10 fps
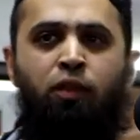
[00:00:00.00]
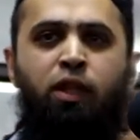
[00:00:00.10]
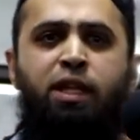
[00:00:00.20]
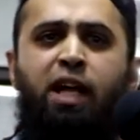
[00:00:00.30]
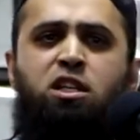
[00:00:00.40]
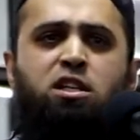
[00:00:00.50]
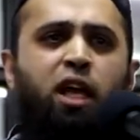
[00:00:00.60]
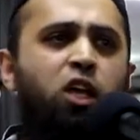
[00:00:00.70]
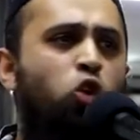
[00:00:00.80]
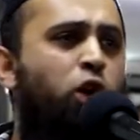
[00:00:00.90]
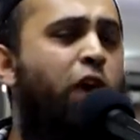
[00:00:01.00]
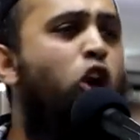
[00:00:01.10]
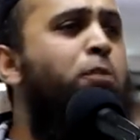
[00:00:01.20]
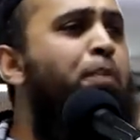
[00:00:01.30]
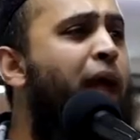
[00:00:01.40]
The Dutch say you
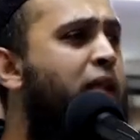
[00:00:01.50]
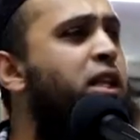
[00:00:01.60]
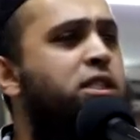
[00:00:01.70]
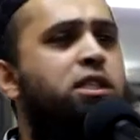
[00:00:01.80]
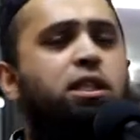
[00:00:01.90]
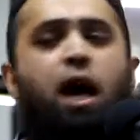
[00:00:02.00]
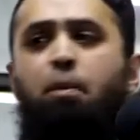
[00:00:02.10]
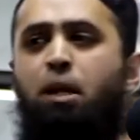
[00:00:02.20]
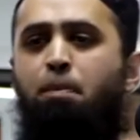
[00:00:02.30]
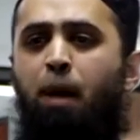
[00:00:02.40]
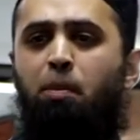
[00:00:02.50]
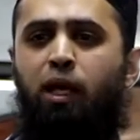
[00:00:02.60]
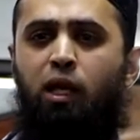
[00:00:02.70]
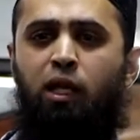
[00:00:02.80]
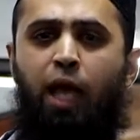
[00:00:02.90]
cannot practice Islam in
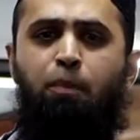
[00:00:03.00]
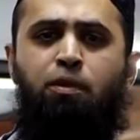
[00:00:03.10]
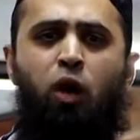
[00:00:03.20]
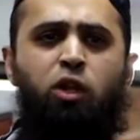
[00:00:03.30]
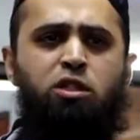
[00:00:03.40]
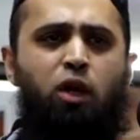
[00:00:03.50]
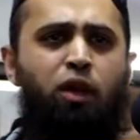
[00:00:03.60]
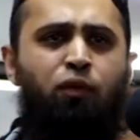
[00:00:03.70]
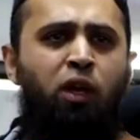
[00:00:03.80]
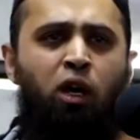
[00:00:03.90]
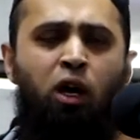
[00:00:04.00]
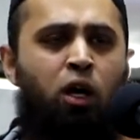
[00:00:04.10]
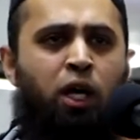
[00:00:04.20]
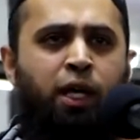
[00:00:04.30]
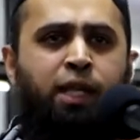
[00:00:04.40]
public in Cape Town in South Africa.
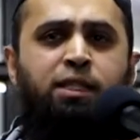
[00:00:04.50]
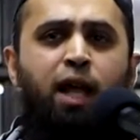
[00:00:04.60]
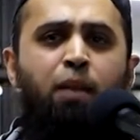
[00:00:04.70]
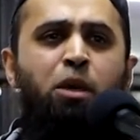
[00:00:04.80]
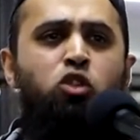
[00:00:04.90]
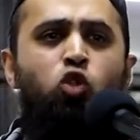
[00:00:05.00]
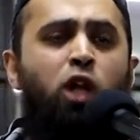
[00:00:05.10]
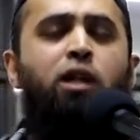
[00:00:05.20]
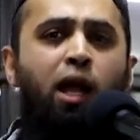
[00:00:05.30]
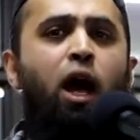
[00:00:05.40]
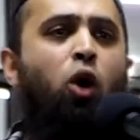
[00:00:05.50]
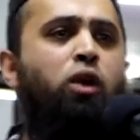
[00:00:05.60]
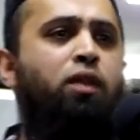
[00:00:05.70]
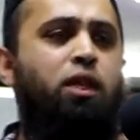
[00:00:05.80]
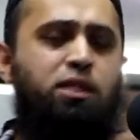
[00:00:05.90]
Islam is not
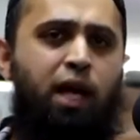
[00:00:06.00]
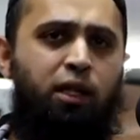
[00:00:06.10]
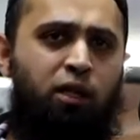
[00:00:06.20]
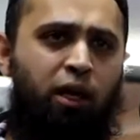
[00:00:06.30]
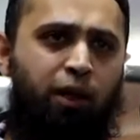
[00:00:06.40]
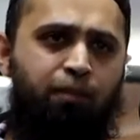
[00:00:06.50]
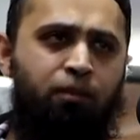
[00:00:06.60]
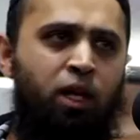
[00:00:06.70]
allowed in this country.